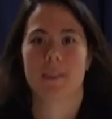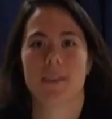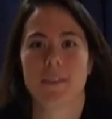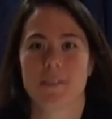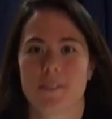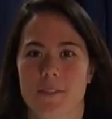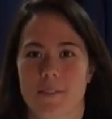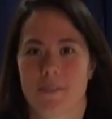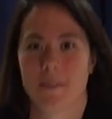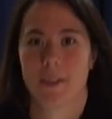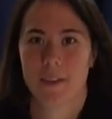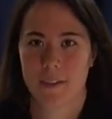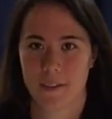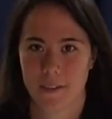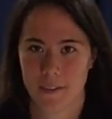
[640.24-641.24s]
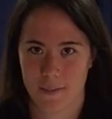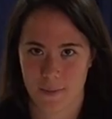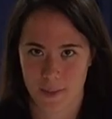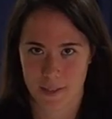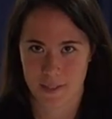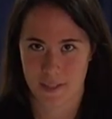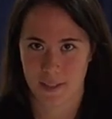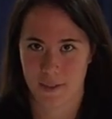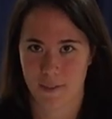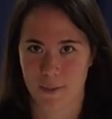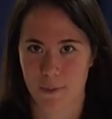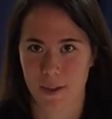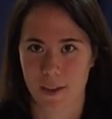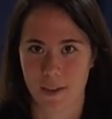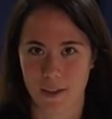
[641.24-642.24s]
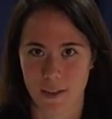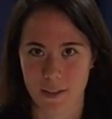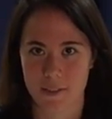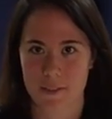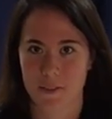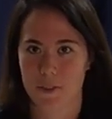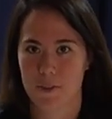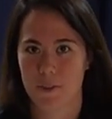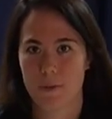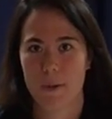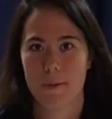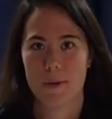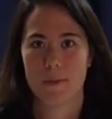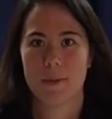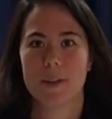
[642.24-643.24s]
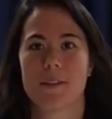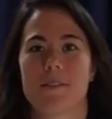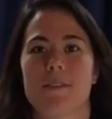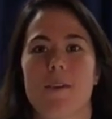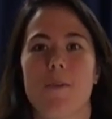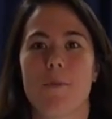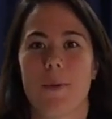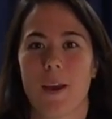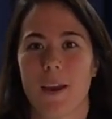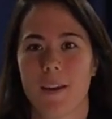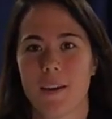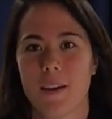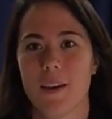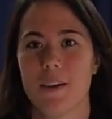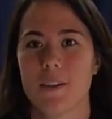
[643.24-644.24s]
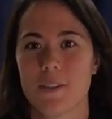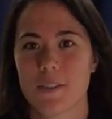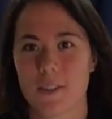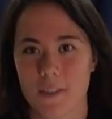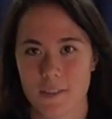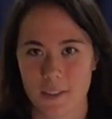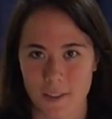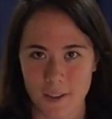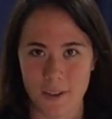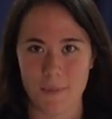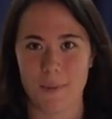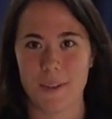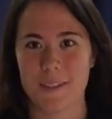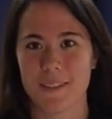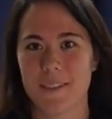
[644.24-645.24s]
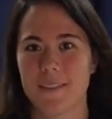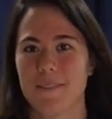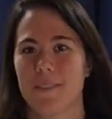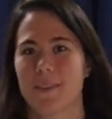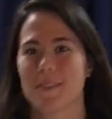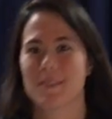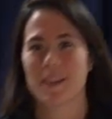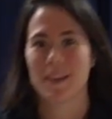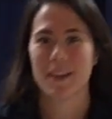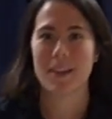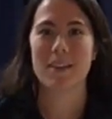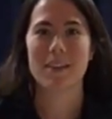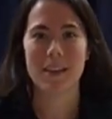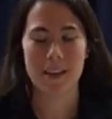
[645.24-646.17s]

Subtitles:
you can just swing on them. I did that with my knee surgery. My mom got so mad that I was gonna hurt myself because I had